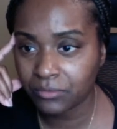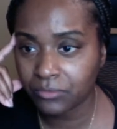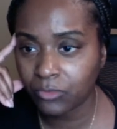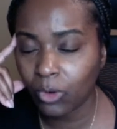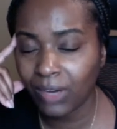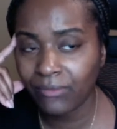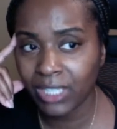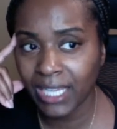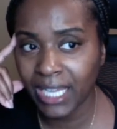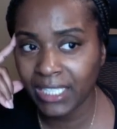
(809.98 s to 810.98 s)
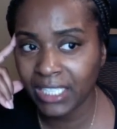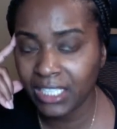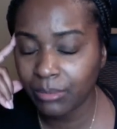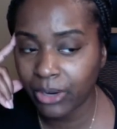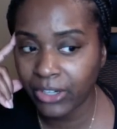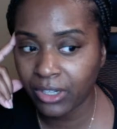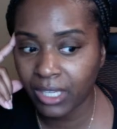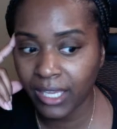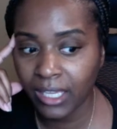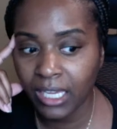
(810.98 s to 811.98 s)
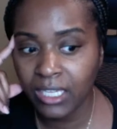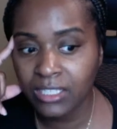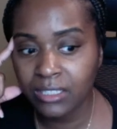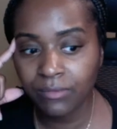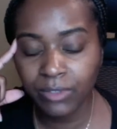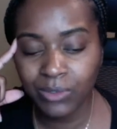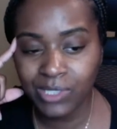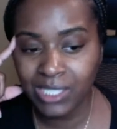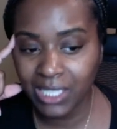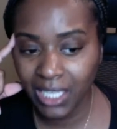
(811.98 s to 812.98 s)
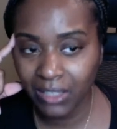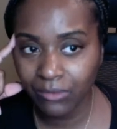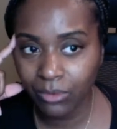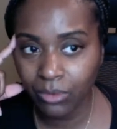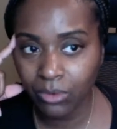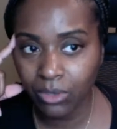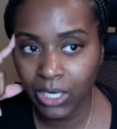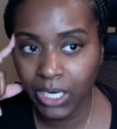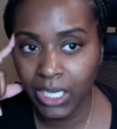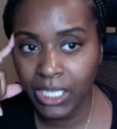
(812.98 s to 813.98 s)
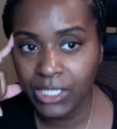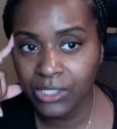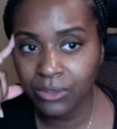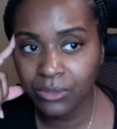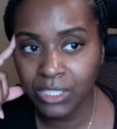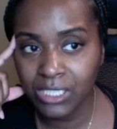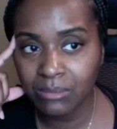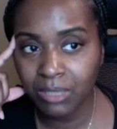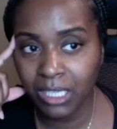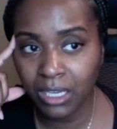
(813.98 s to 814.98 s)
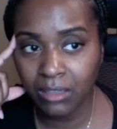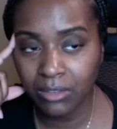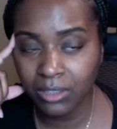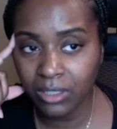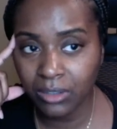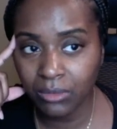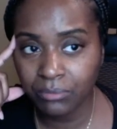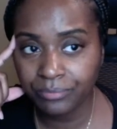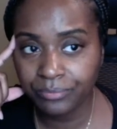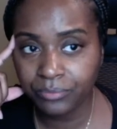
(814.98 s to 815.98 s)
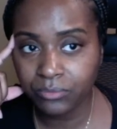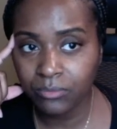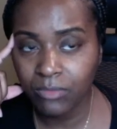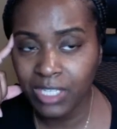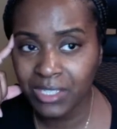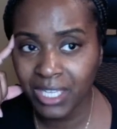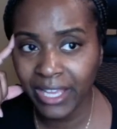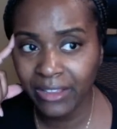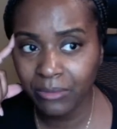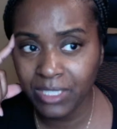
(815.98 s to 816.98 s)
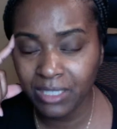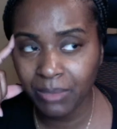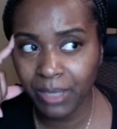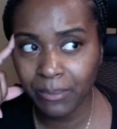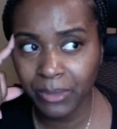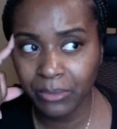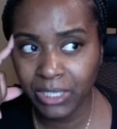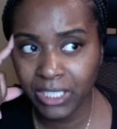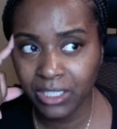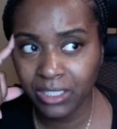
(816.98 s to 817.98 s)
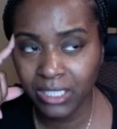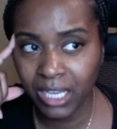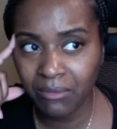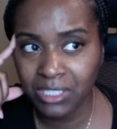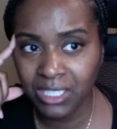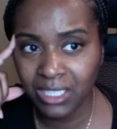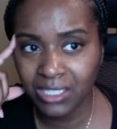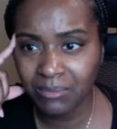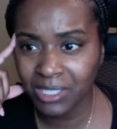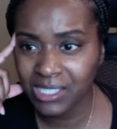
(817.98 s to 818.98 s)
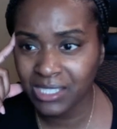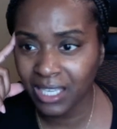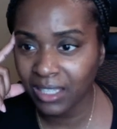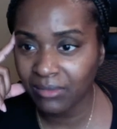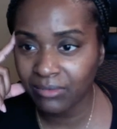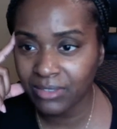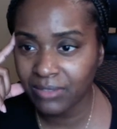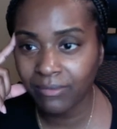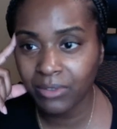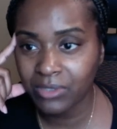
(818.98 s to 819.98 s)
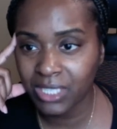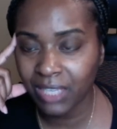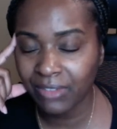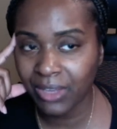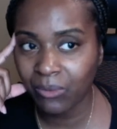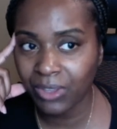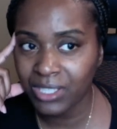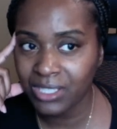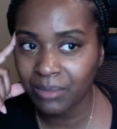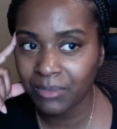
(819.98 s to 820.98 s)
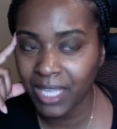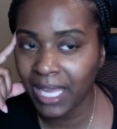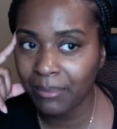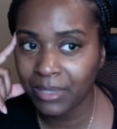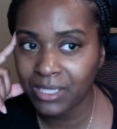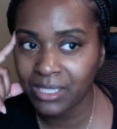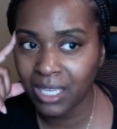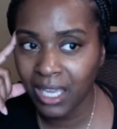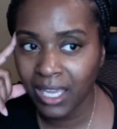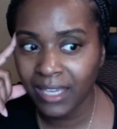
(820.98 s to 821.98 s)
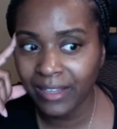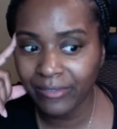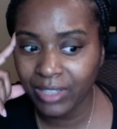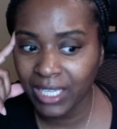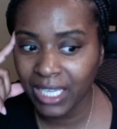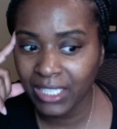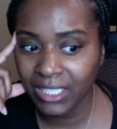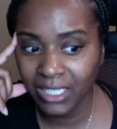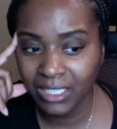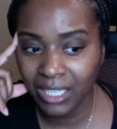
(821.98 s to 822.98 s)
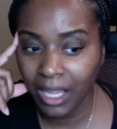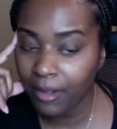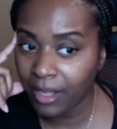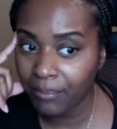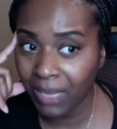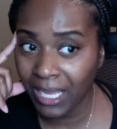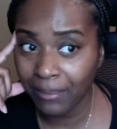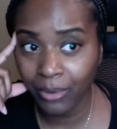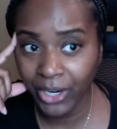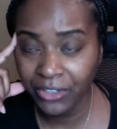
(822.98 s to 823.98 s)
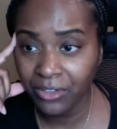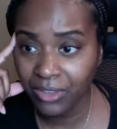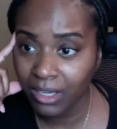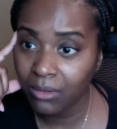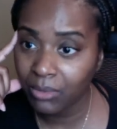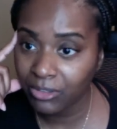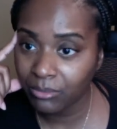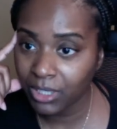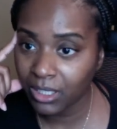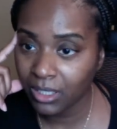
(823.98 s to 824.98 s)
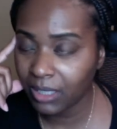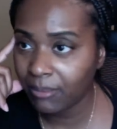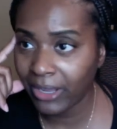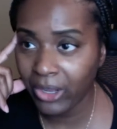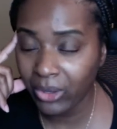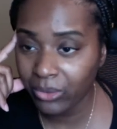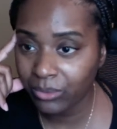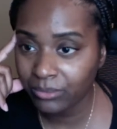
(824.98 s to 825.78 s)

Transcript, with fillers: where I feel like I need a partner, like to feel safe or to just be, you know, together with somebody. But really early, I was thinking to be safe, to feel safe. Like, what if something happens? And I feel like I need uh, my partner there with me in my home.